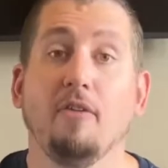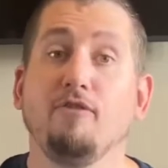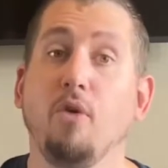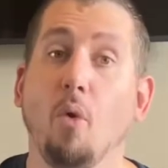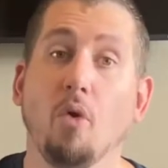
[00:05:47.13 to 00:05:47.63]

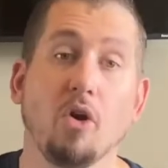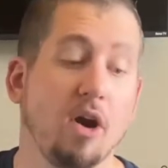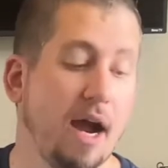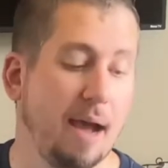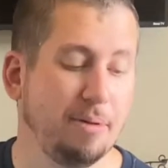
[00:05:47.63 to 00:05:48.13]

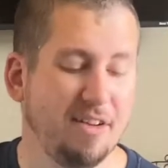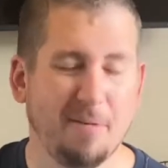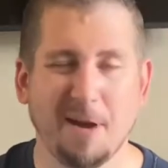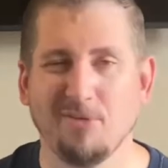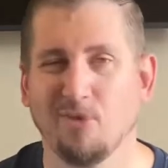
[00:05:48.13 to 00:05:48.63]
I believe I
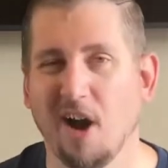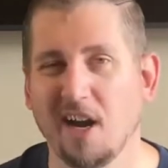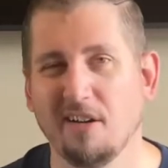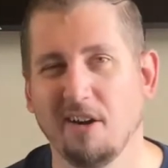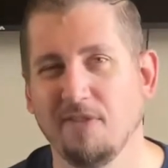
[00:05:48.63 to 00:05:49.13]
paid right
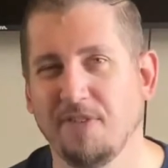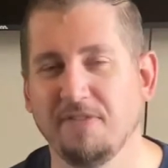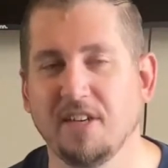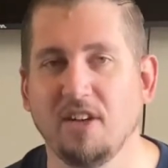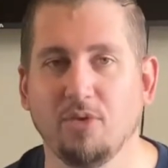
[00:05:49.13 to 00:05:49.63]
around
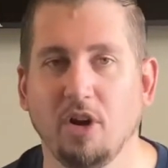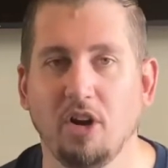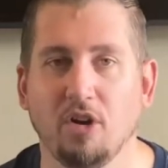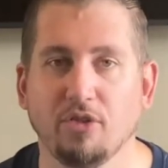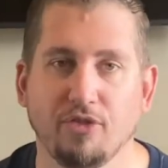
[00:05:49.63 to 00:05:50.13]
$15 to
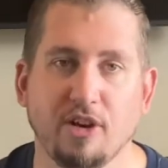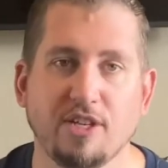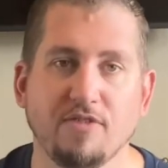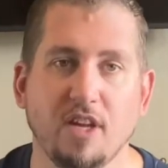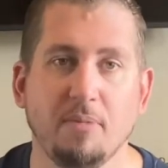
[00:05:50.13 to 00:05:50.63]
$20 for each
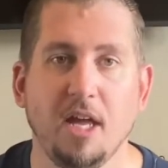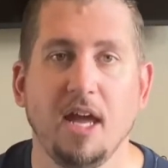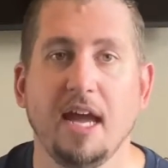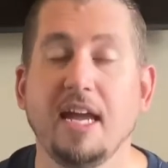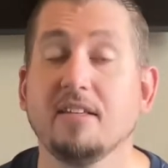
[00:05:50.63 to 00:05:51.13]
of them.
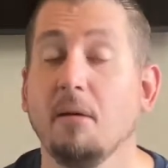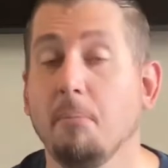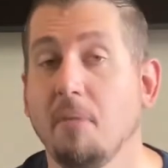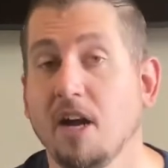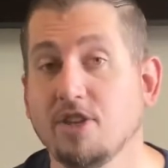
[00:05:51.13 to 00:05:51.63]
It's a
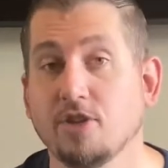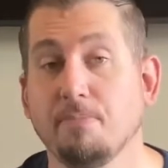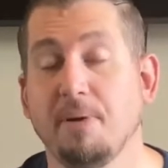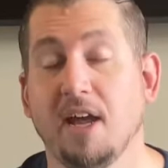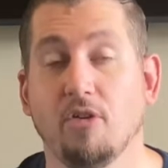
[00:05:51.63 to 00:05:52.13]
much
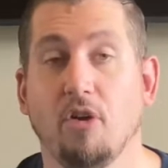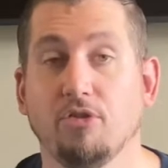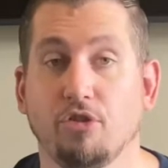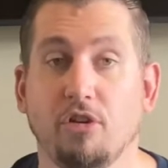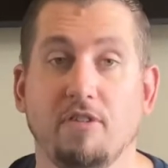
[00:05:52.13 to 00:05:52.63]
better
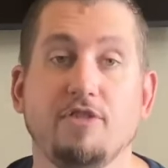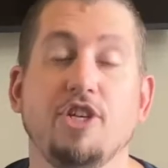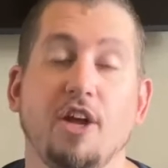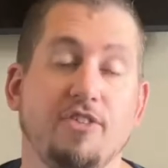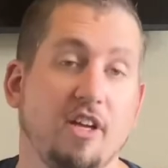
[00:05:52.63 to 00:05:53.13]
alternative
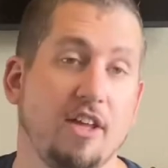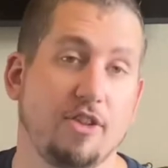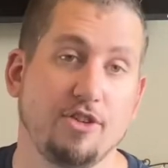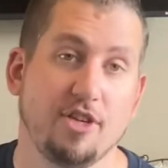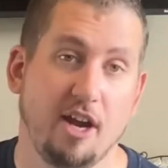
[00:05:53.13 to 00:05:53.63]
just to get the
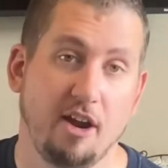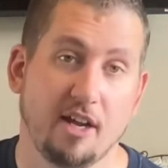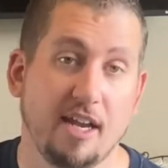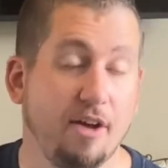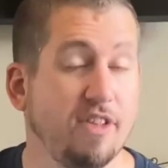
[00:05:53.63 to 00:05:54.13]
generic.
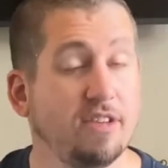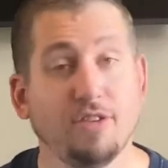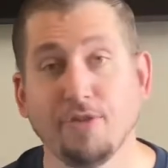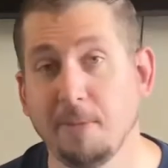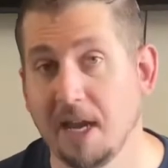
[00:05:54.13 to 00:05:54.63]
Now, this is
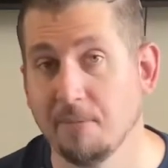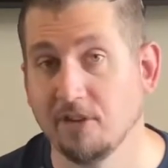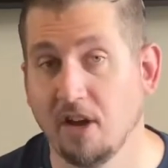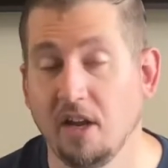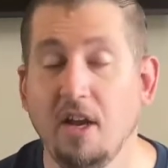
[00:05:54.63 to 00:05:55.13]
from
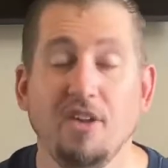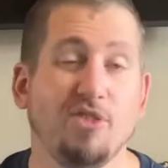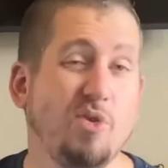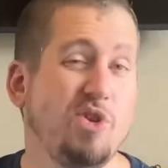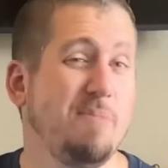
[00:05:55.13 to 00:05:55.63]
Amazon, so
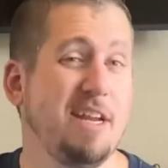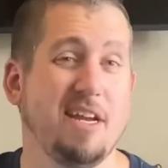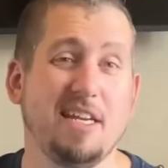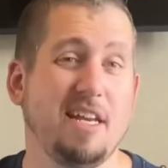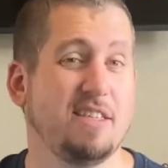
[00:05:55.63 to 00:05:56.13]
you might not
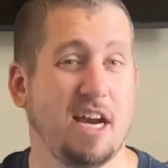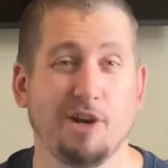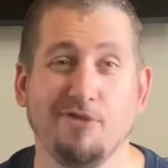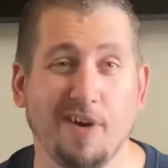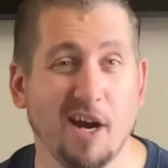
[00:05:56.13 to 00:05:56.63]
need a Dino
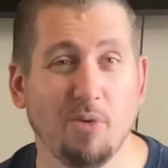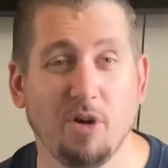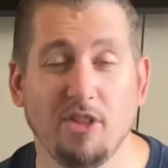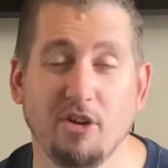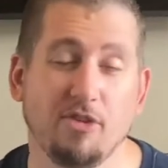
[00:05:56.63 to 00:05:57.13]
Fire one.
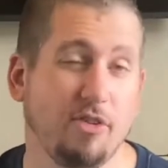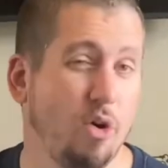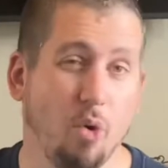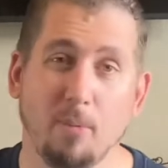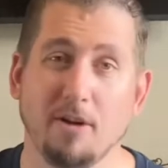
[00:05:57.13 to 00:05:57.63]
There's a
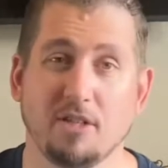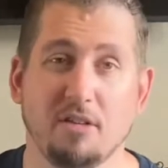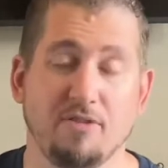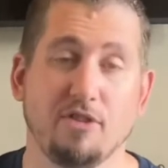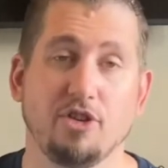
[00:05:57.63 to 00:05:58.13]
whole bunch of
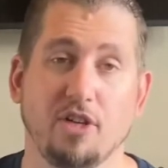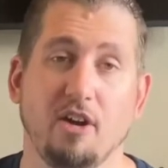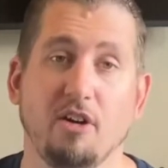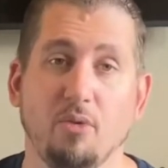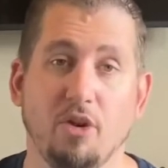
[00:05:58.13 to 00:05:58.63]
different
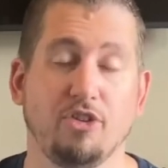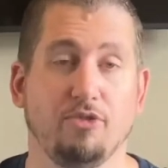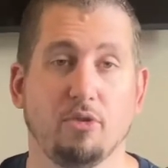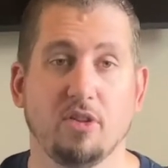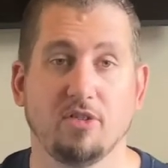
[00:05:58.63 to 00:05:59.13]
generic ones
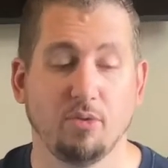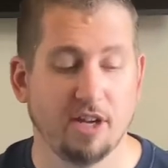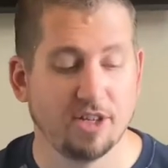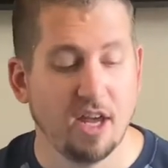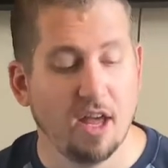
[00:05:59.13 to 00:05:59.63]
for the Switch.
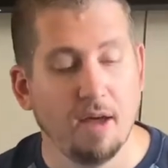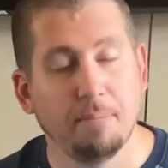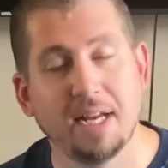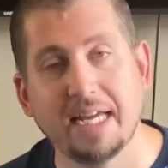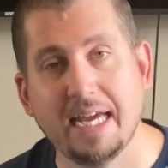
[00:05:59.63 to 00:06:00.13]
But
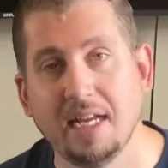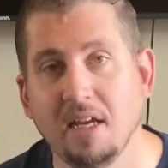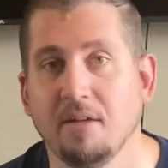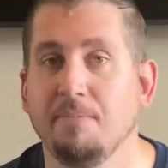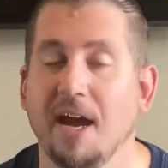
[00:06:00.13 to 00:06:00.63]
again,
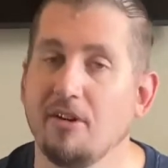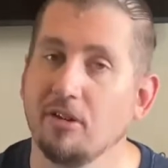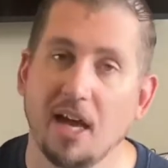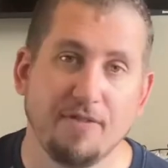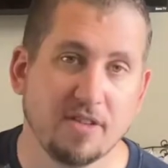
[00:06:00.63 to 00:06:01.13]
battery
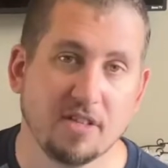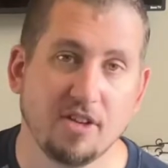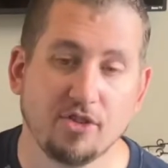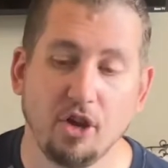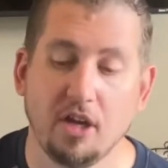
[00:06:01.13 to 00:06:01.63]
life isn't as
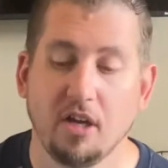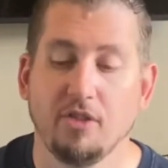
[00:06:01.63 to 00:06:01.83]
good.